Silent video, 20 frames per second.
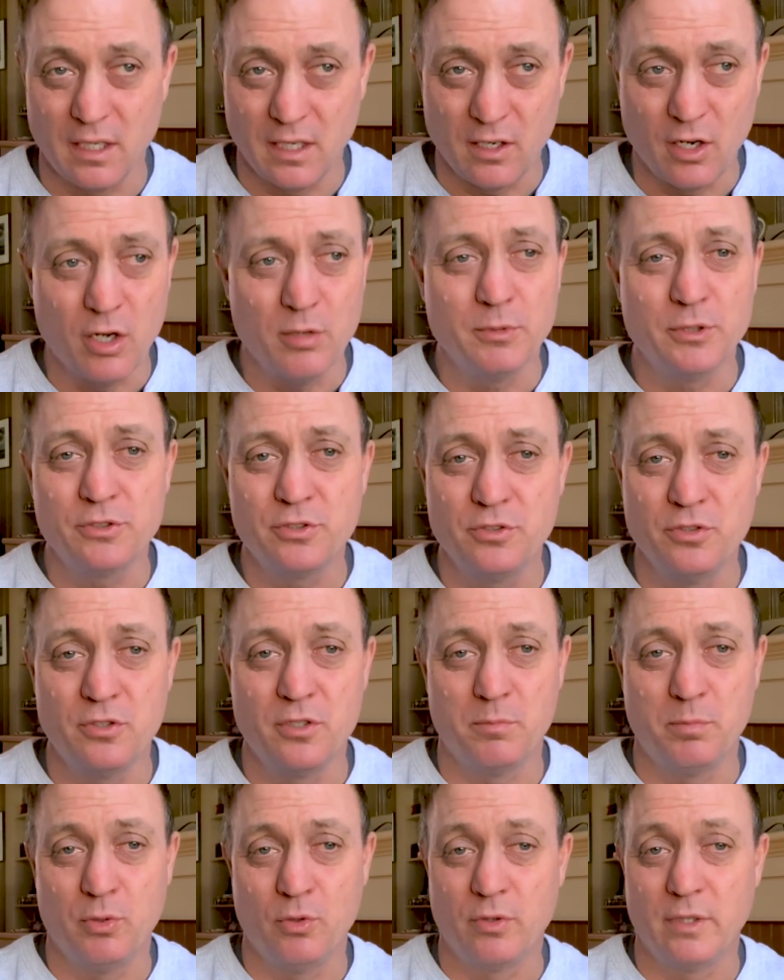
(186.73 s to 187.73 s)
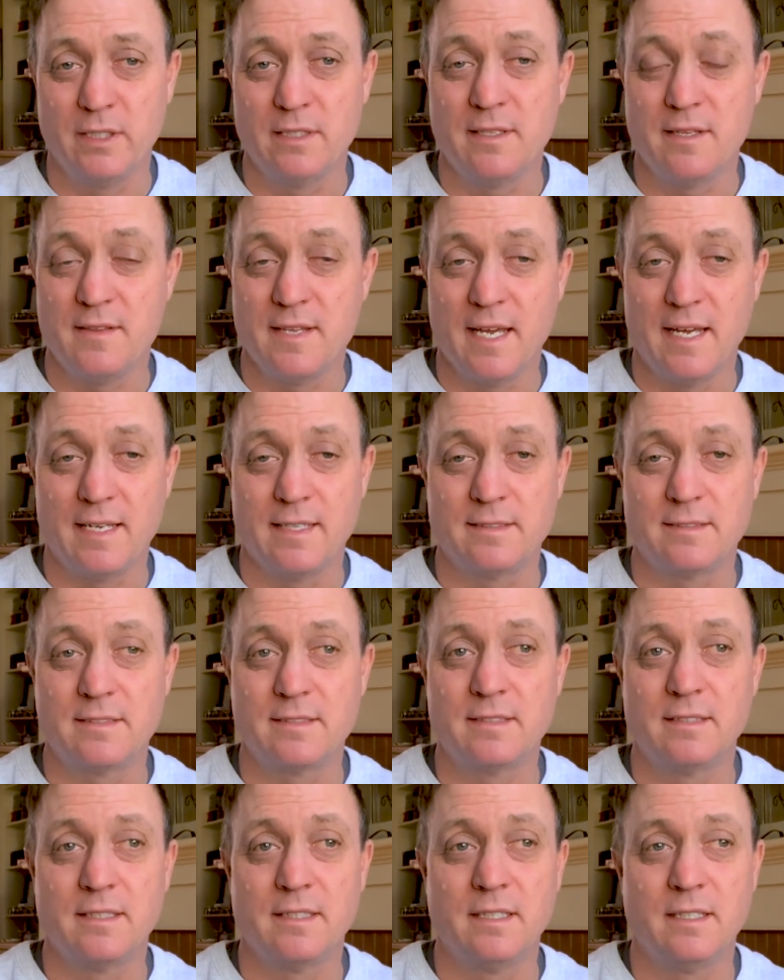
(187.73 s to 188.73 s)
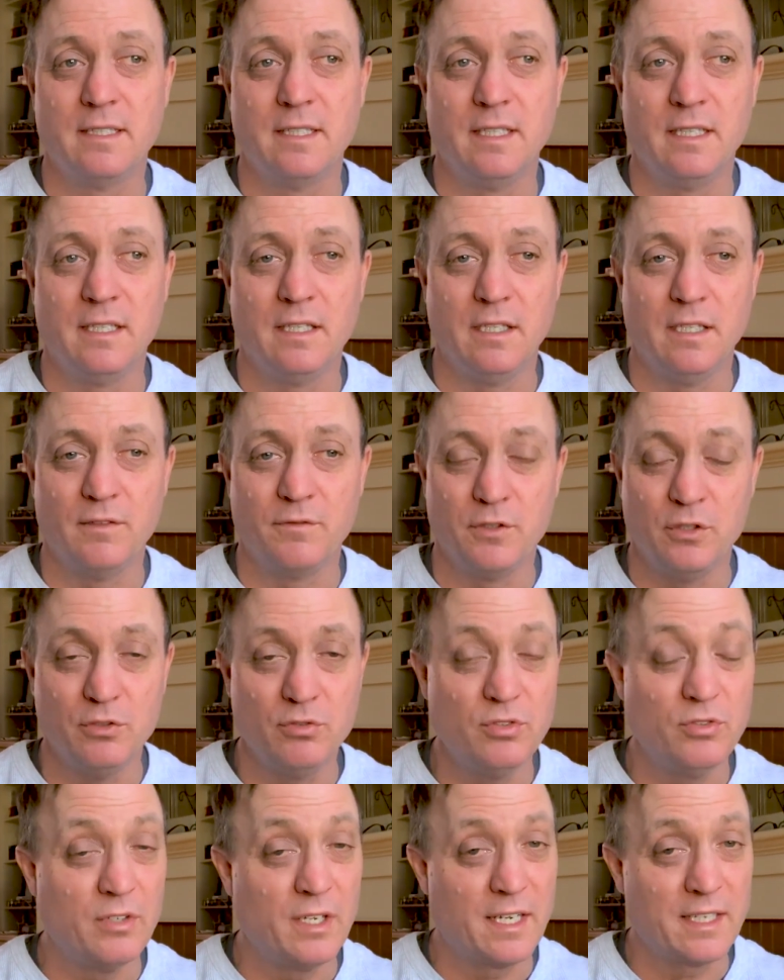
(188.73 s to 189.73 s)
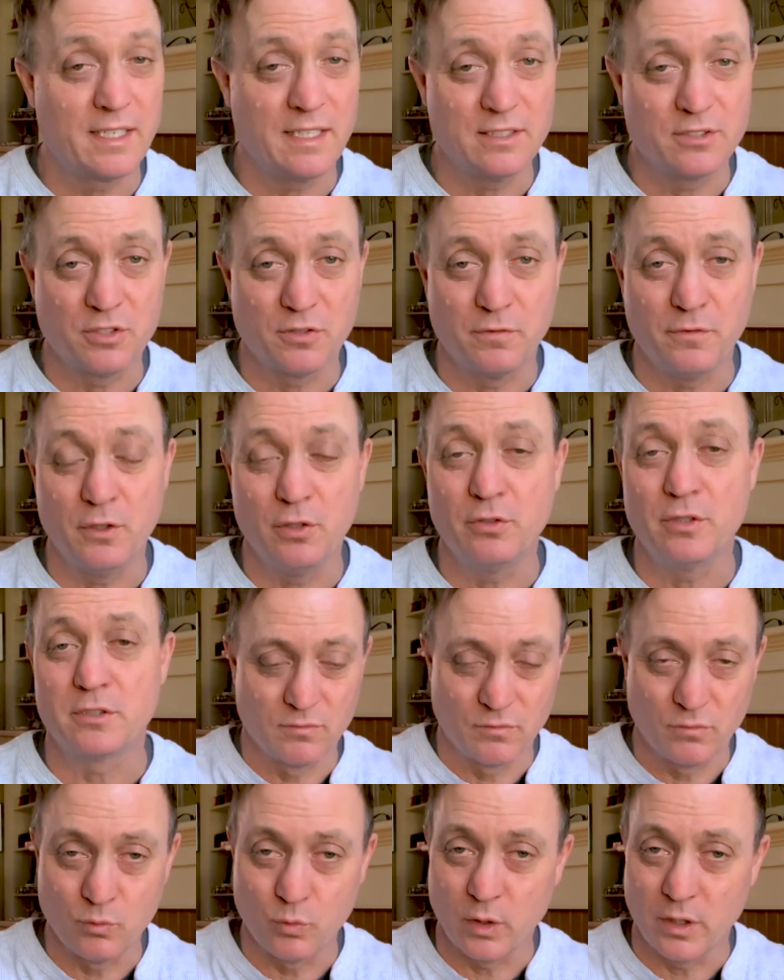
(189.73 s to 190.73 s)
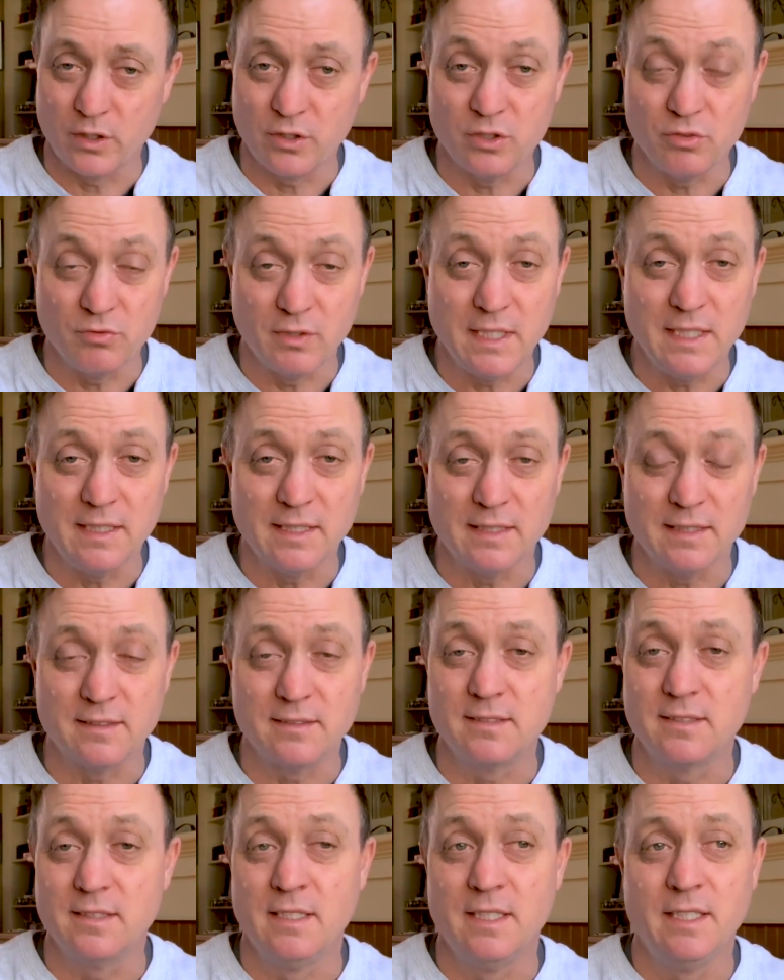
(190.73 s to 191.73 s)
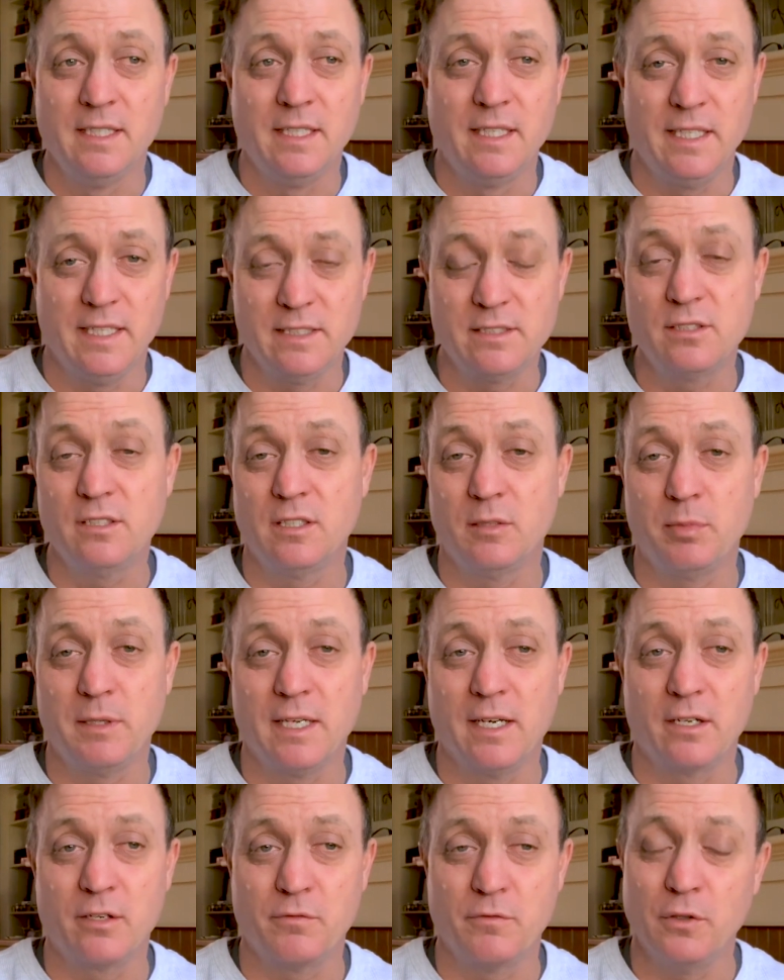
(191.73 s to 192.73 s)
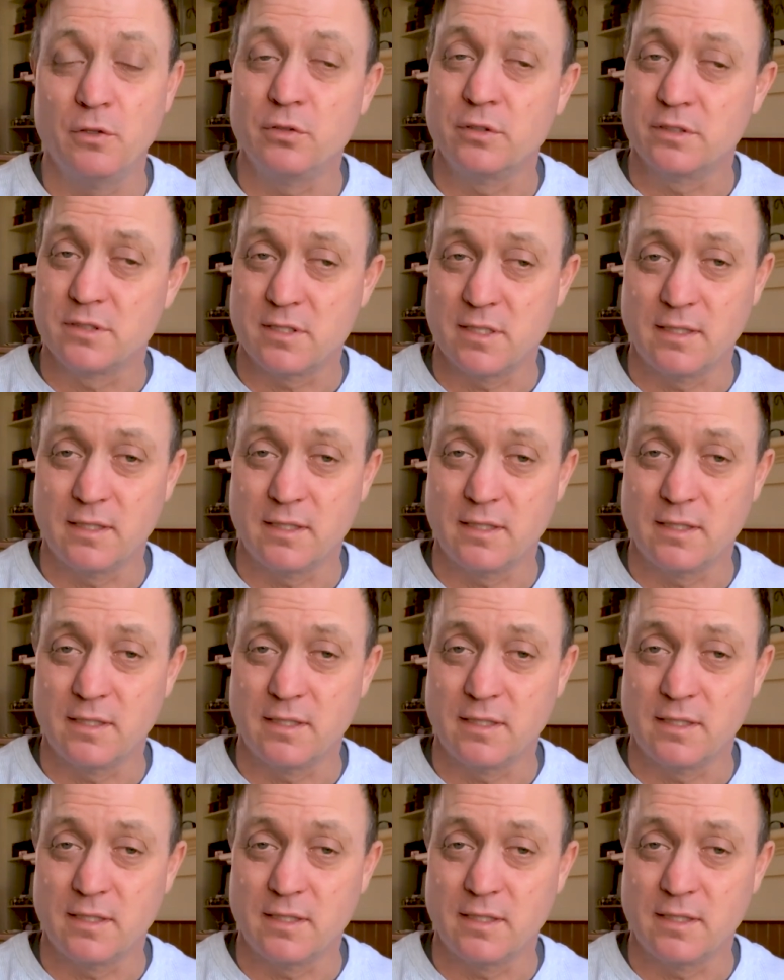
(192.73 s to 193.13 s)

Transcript: almost to the point that if you do not get your focus where you need it, it's going to be out of focus.